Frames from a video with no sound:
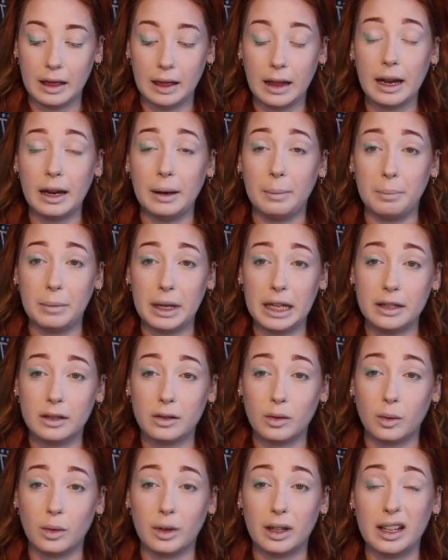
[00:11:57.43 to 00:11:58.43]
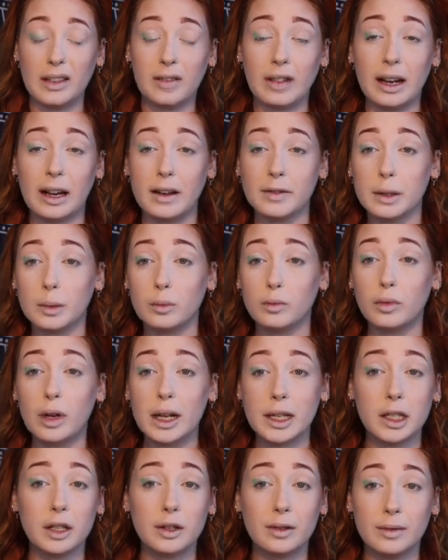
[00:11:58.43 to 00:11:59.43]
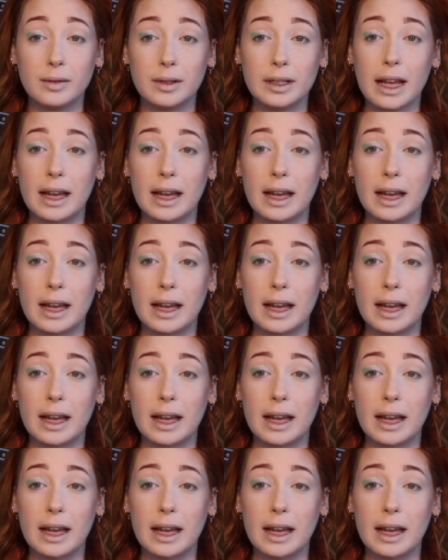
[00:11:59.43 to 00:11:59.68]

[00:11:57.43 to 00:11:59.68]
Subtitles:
light mist or even have some red tones,